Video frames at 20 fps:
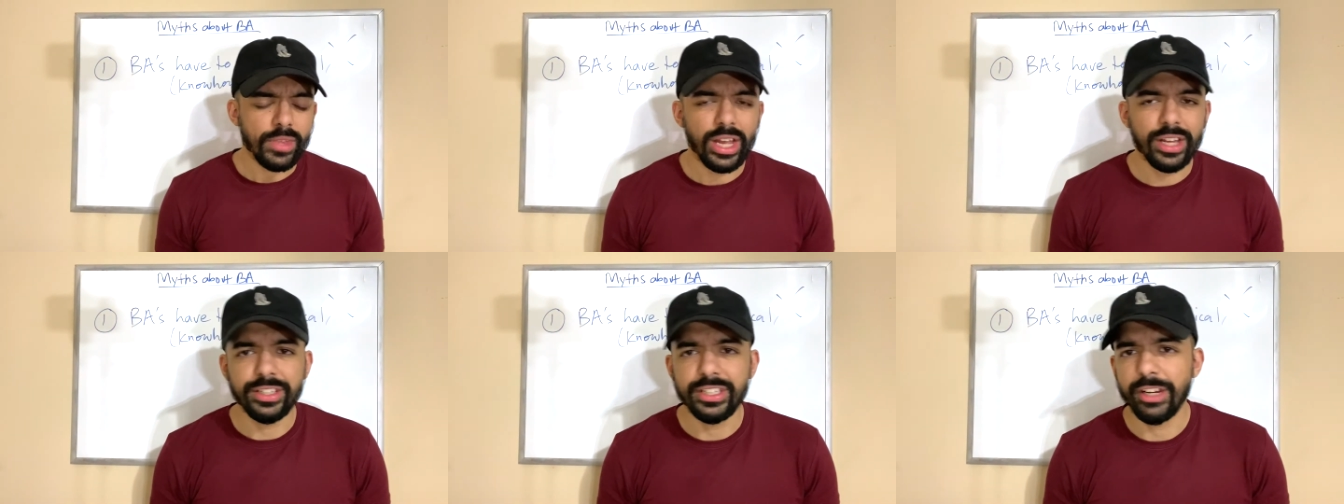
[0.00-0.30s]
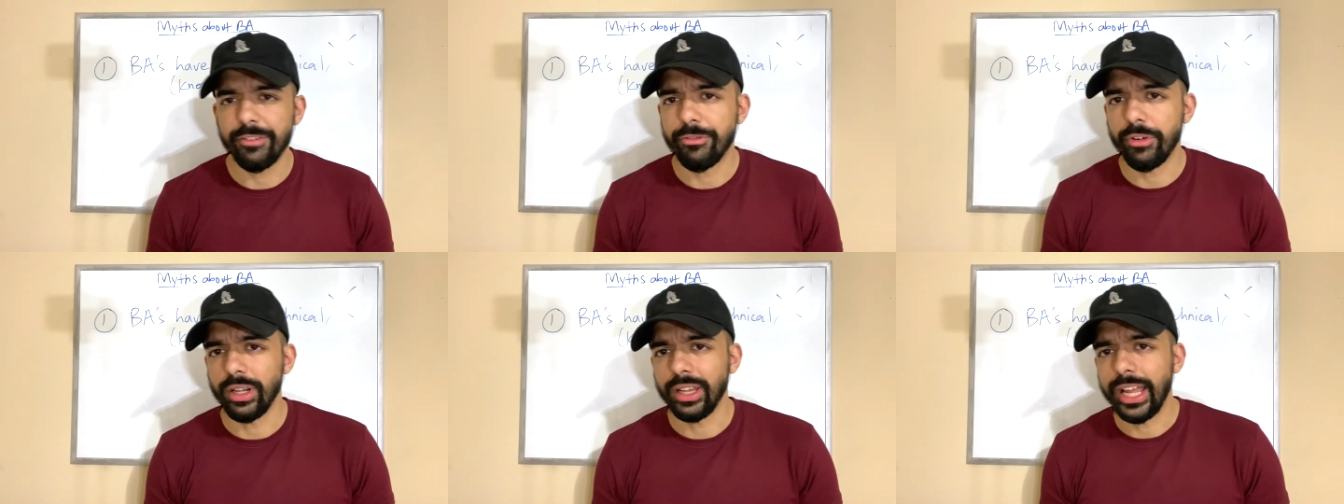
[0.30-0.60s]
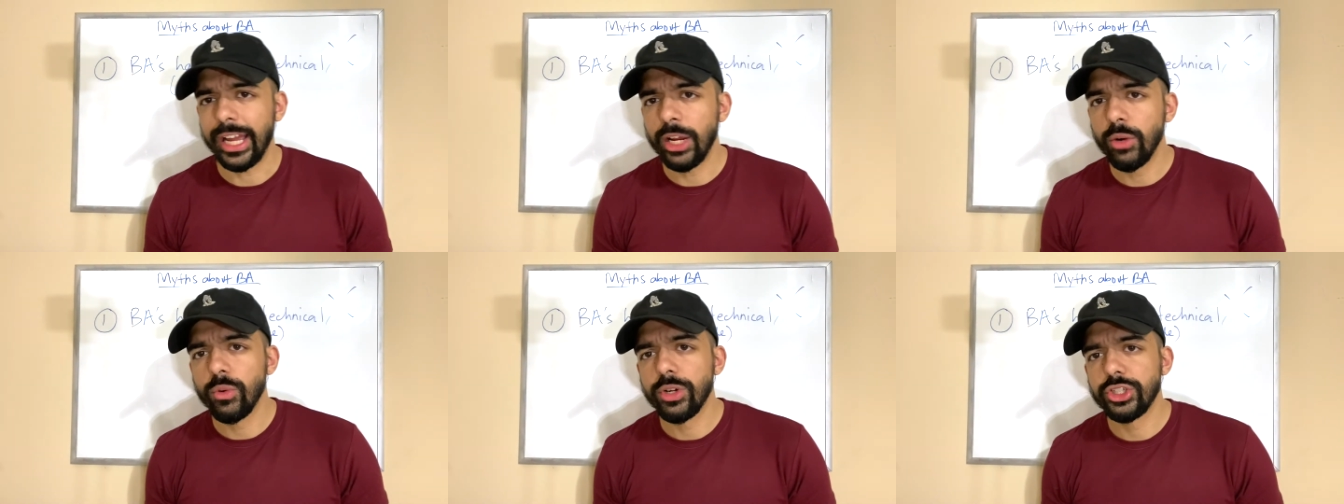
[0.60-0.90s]
different
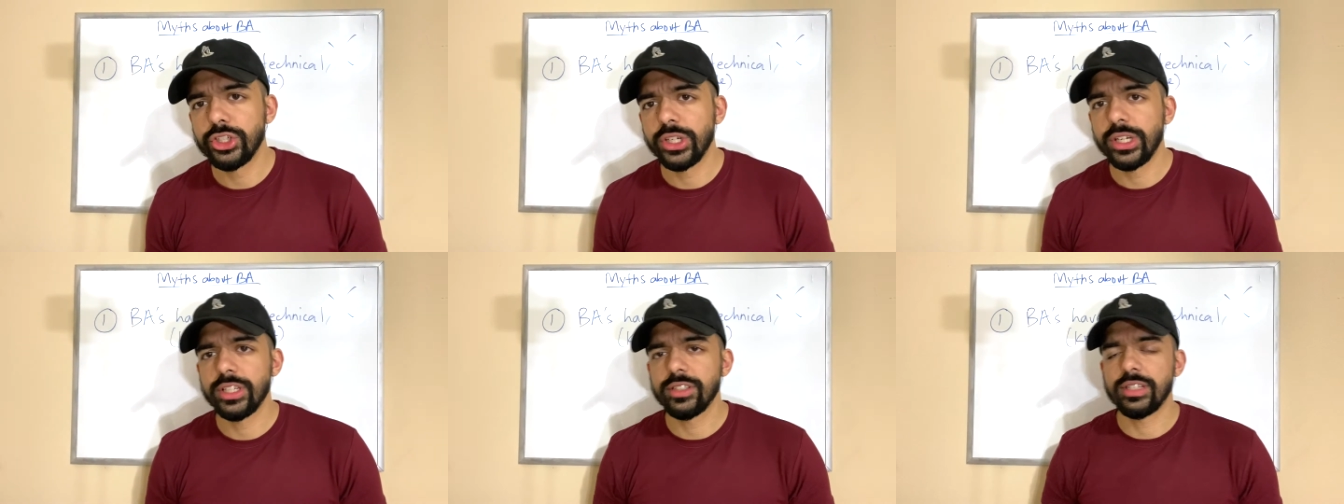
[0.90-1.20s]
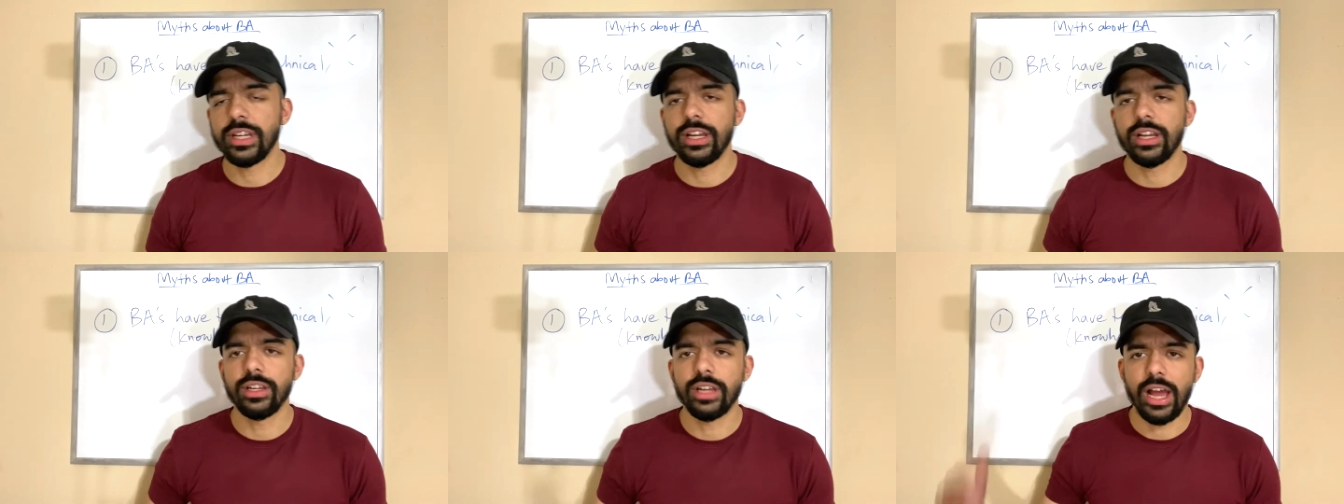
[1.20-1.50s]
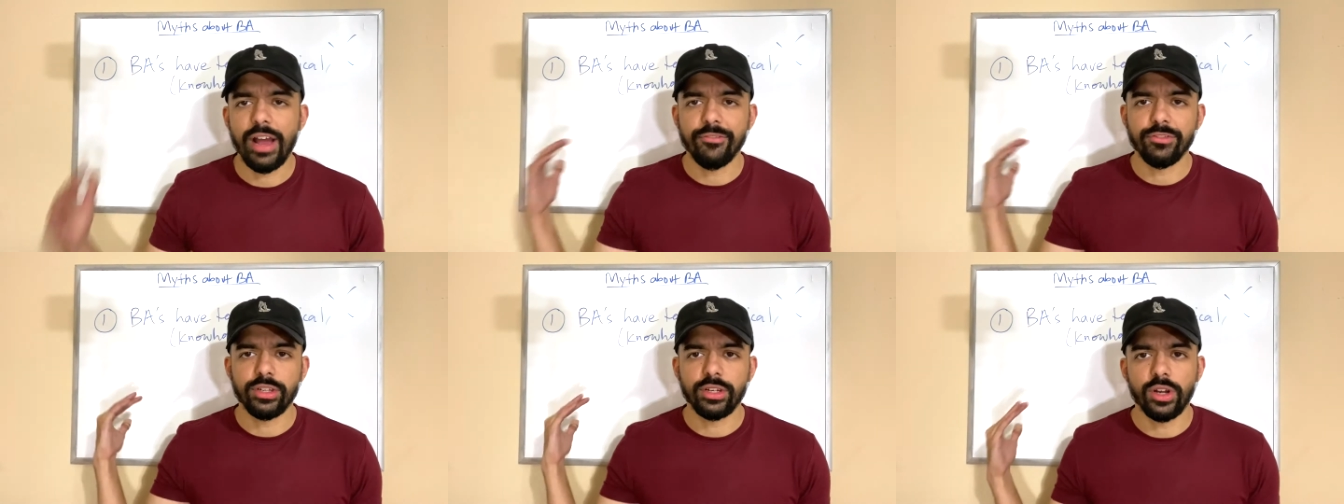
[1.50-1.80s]
languages. They
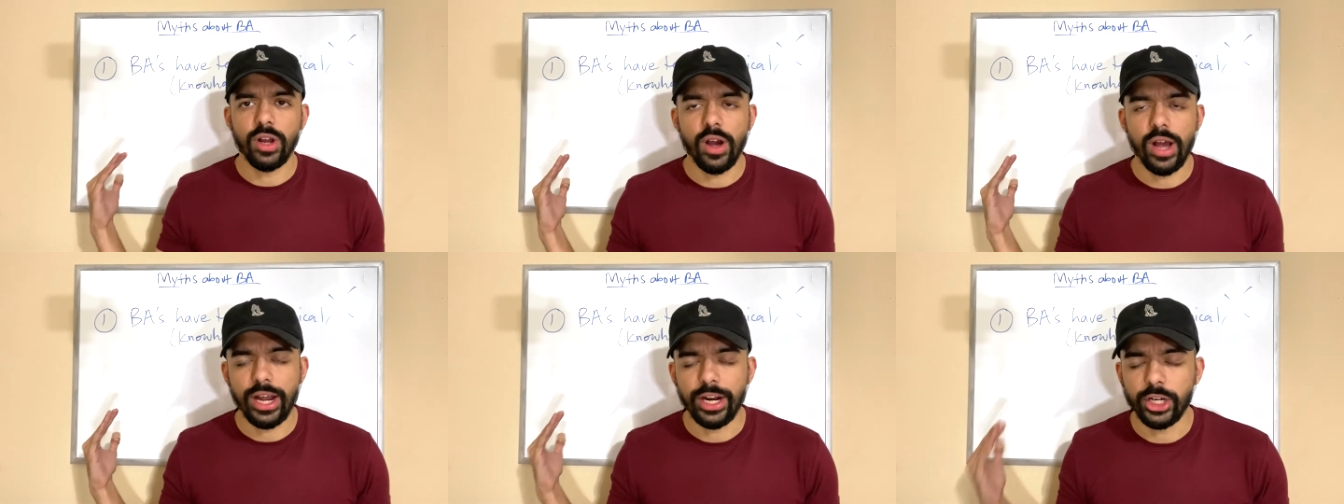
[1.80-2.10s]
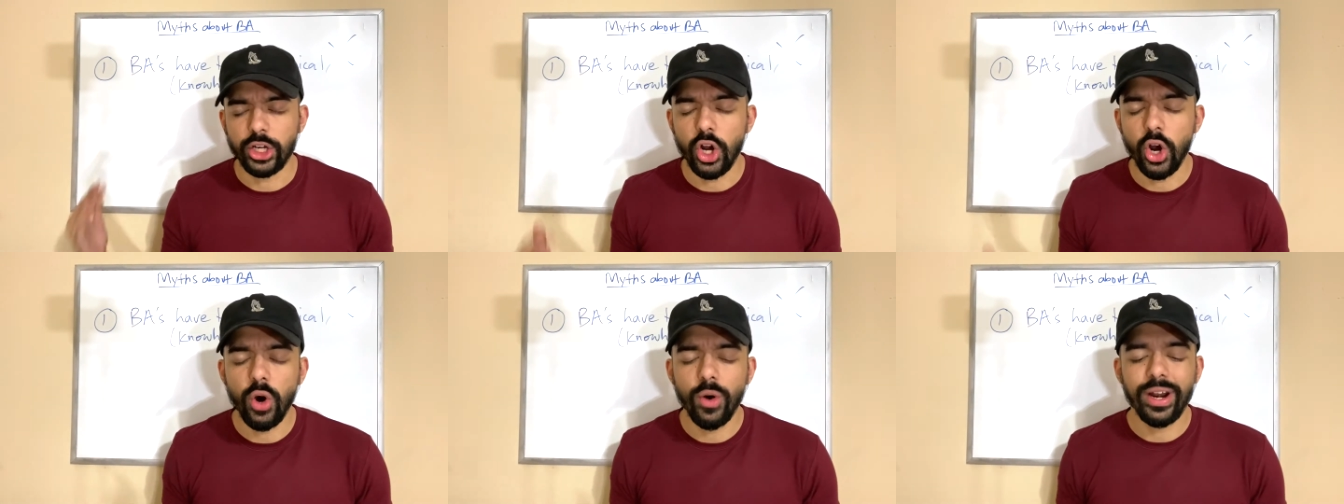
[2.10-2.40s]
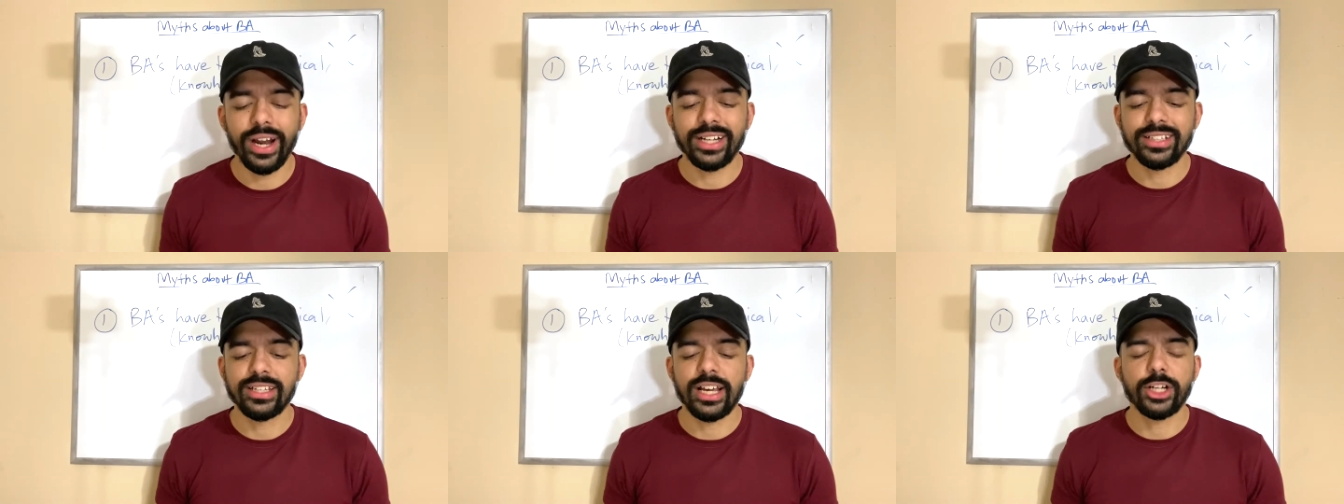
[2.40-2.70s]
have to know how to code,
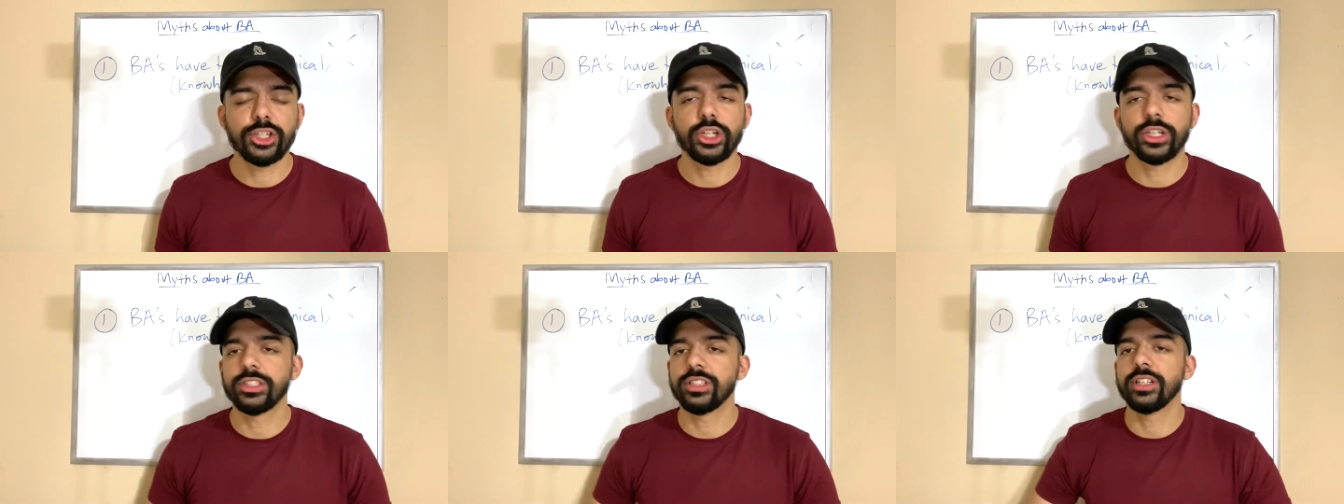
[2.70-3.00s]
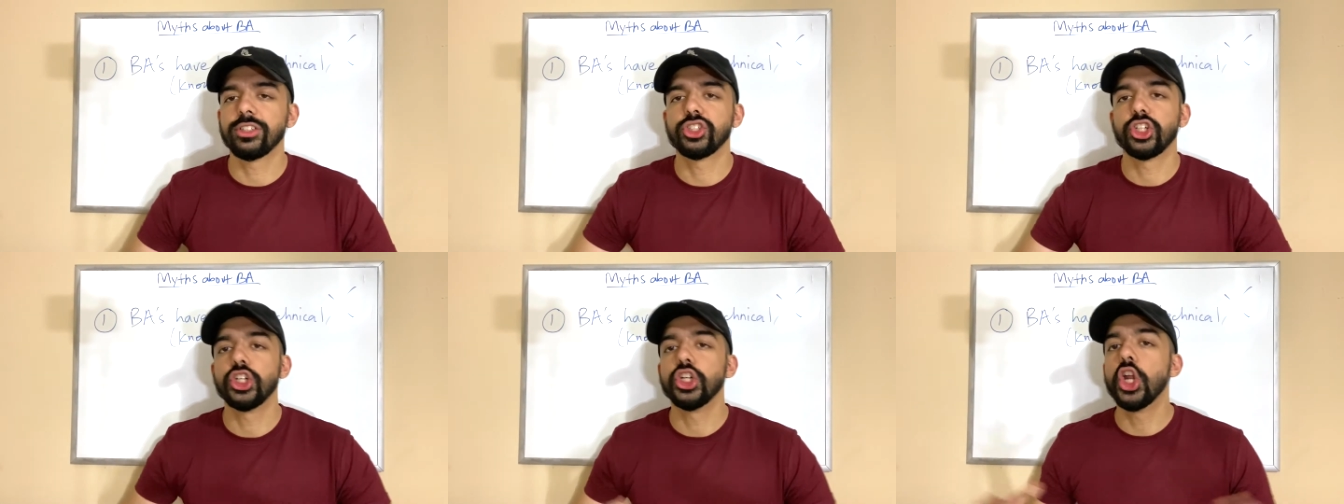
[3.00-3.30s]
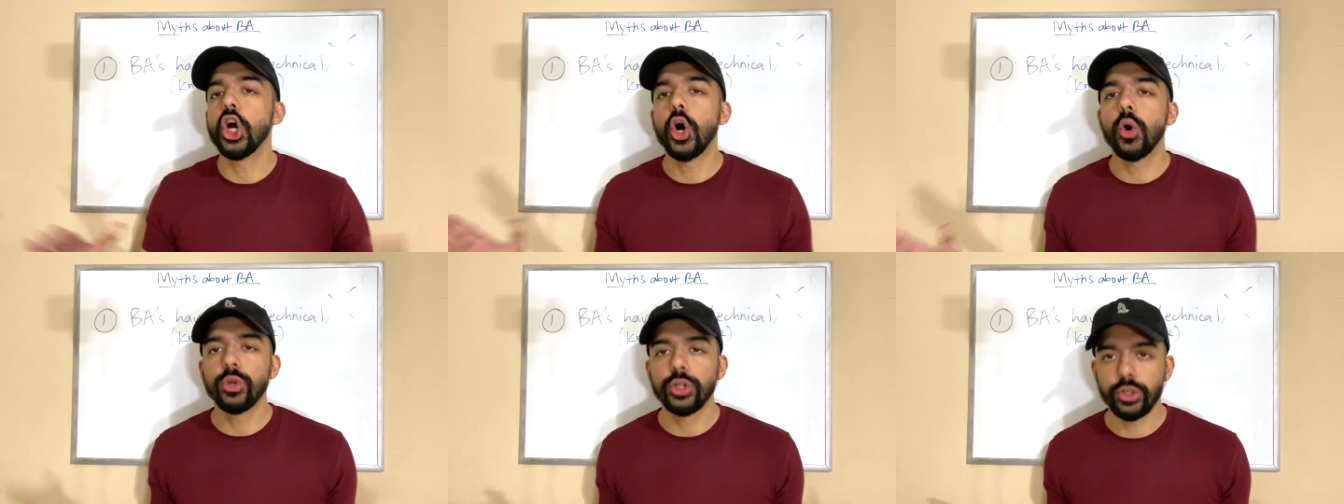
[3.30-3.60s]
etc., etc.
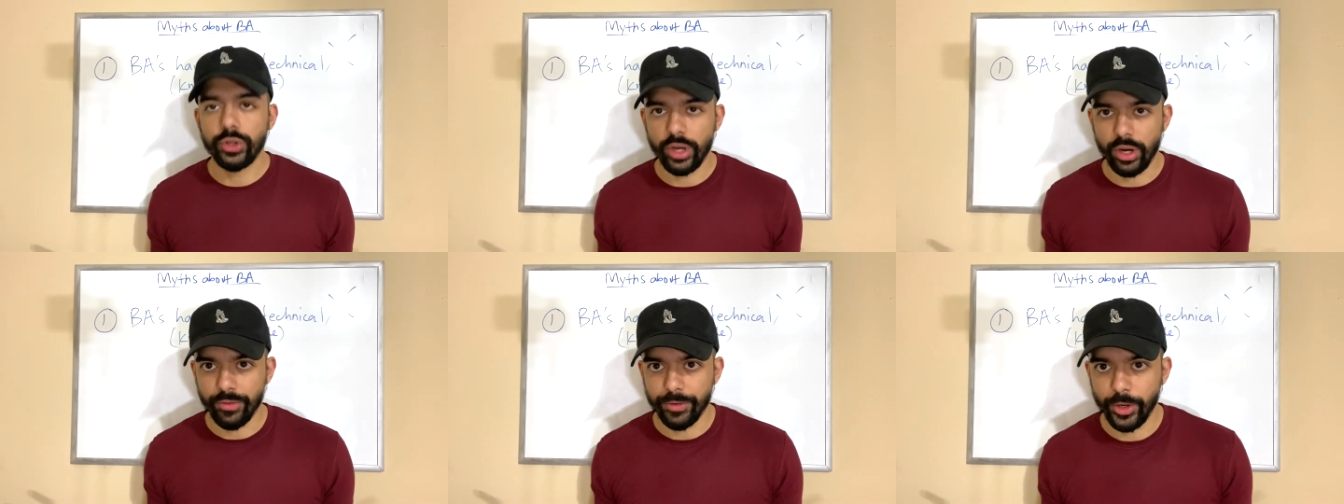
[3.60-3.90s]
No, you don't.